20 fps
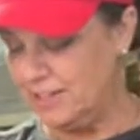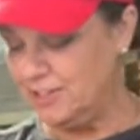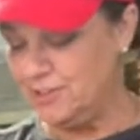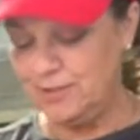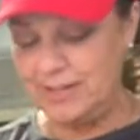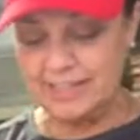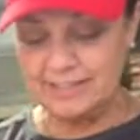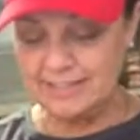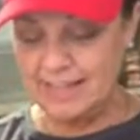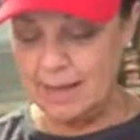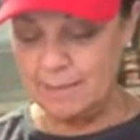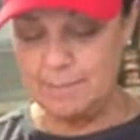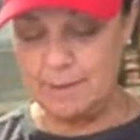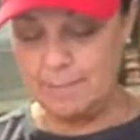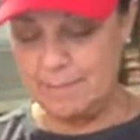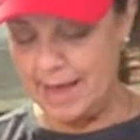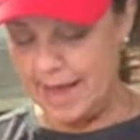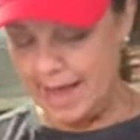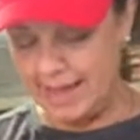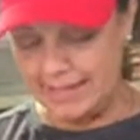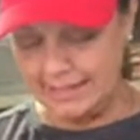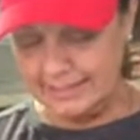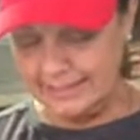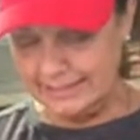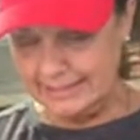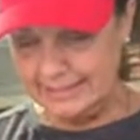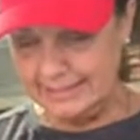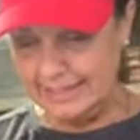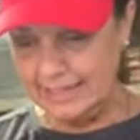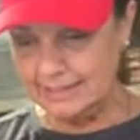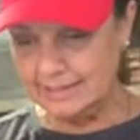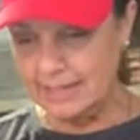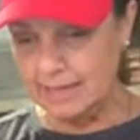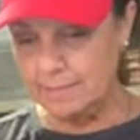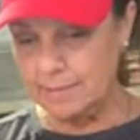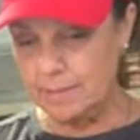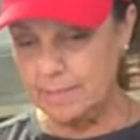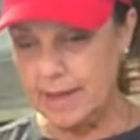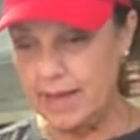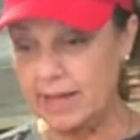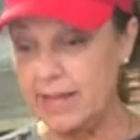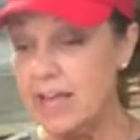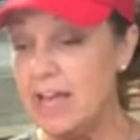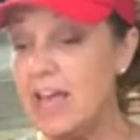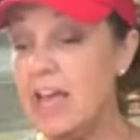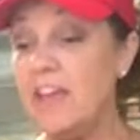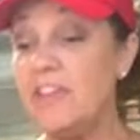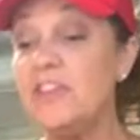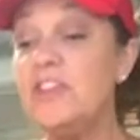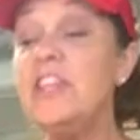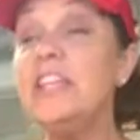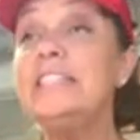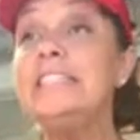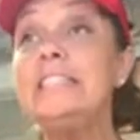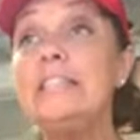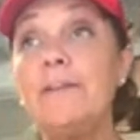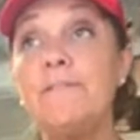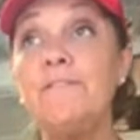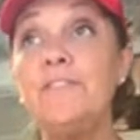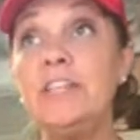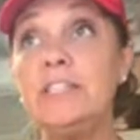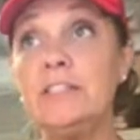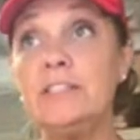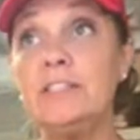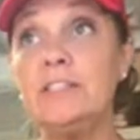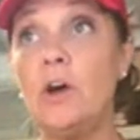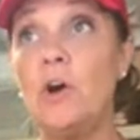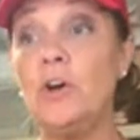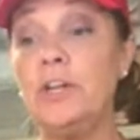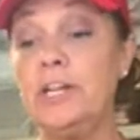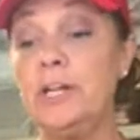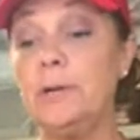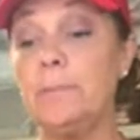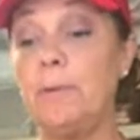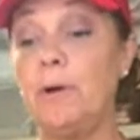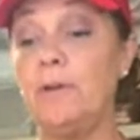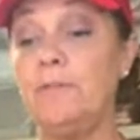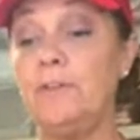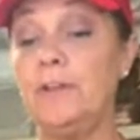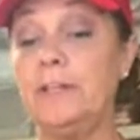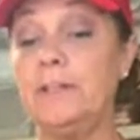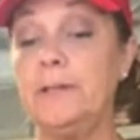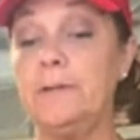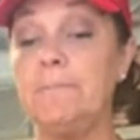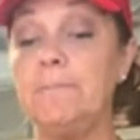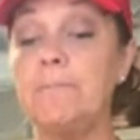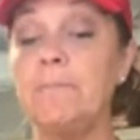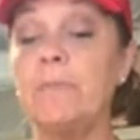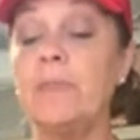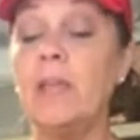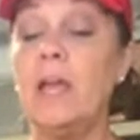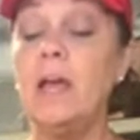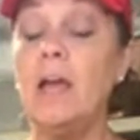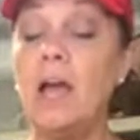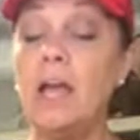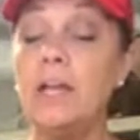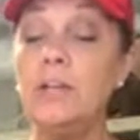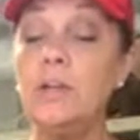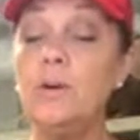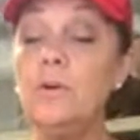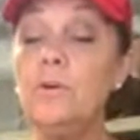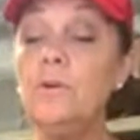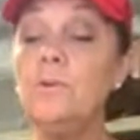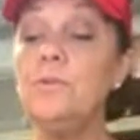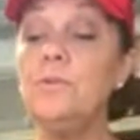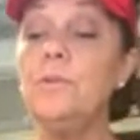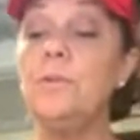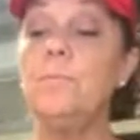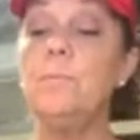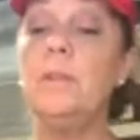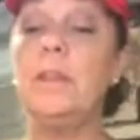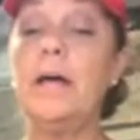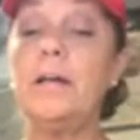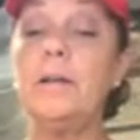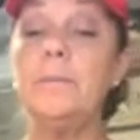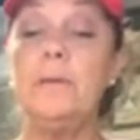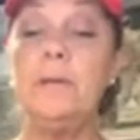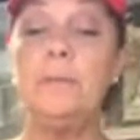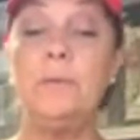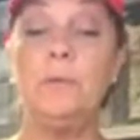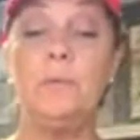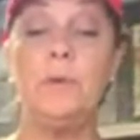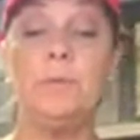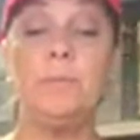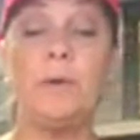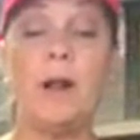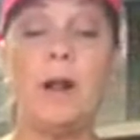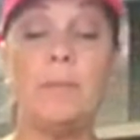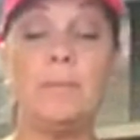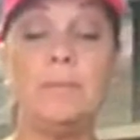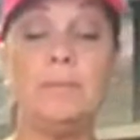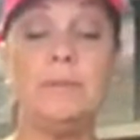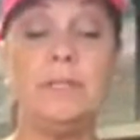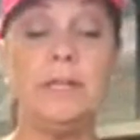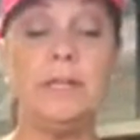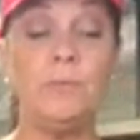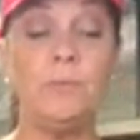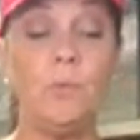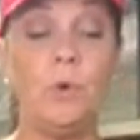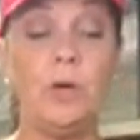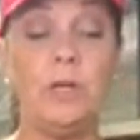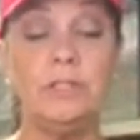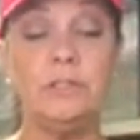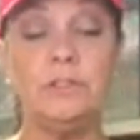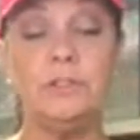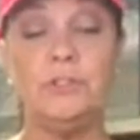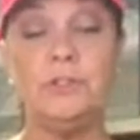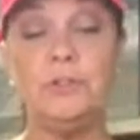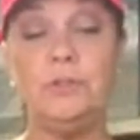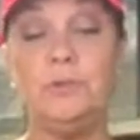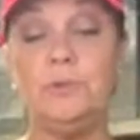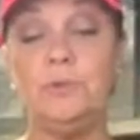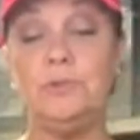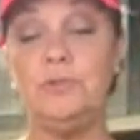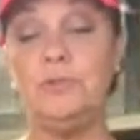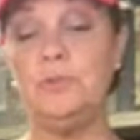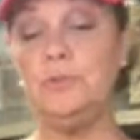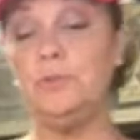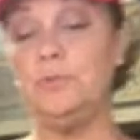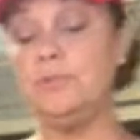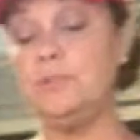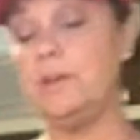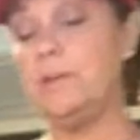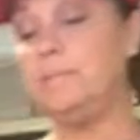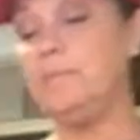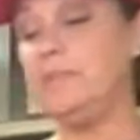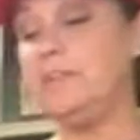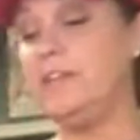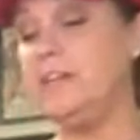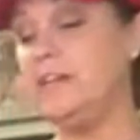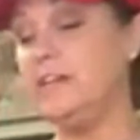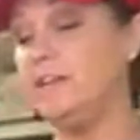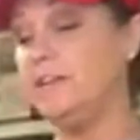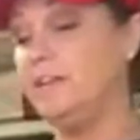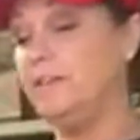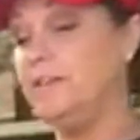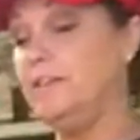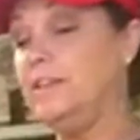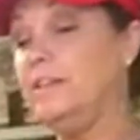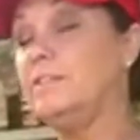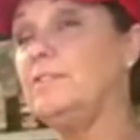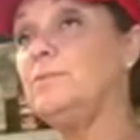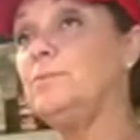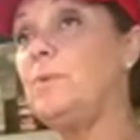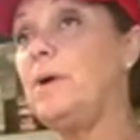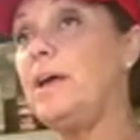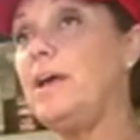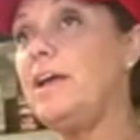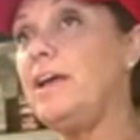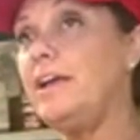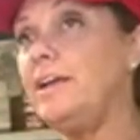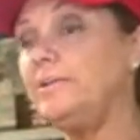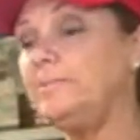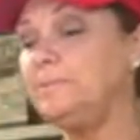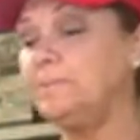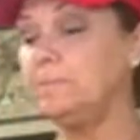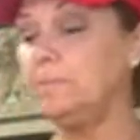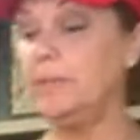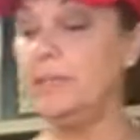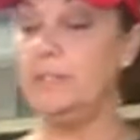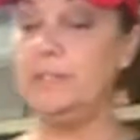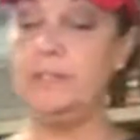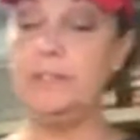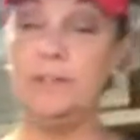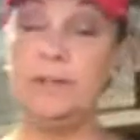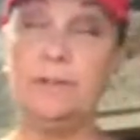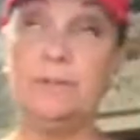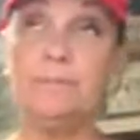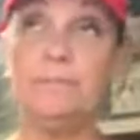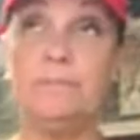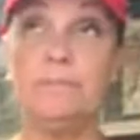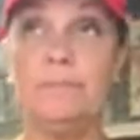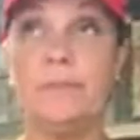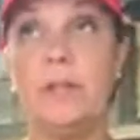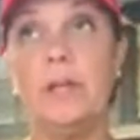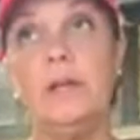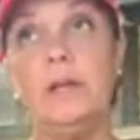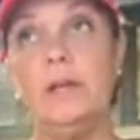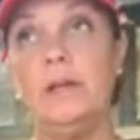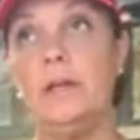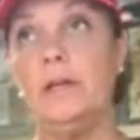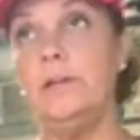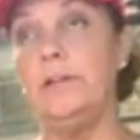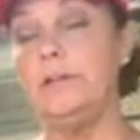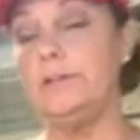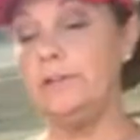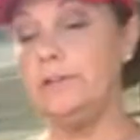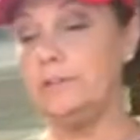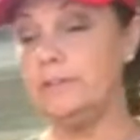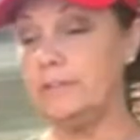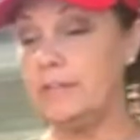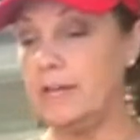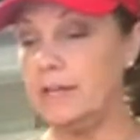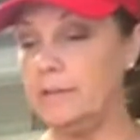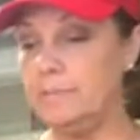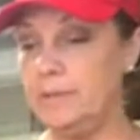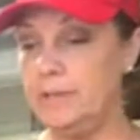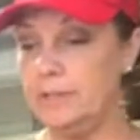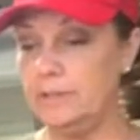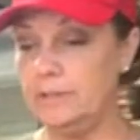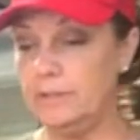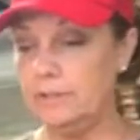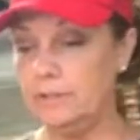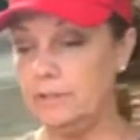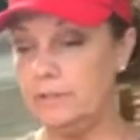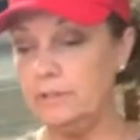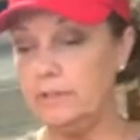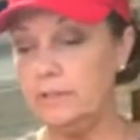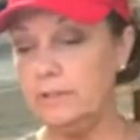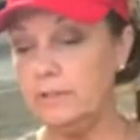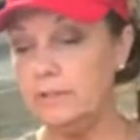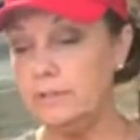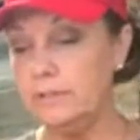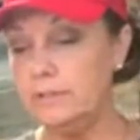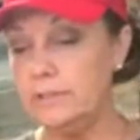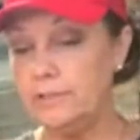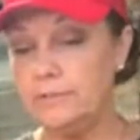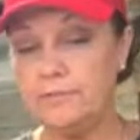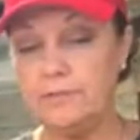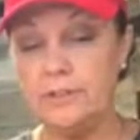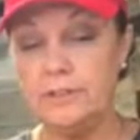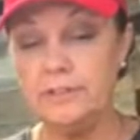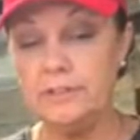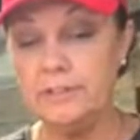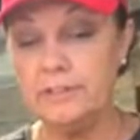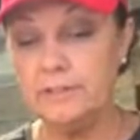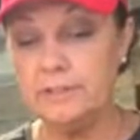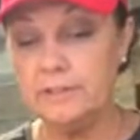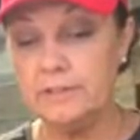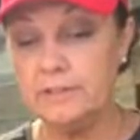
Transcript: You guys got my back. You guys got my back. This fits on here perfectly. I know a lot of people would probably want to do something this way, but you know, your girl's got to be a little different.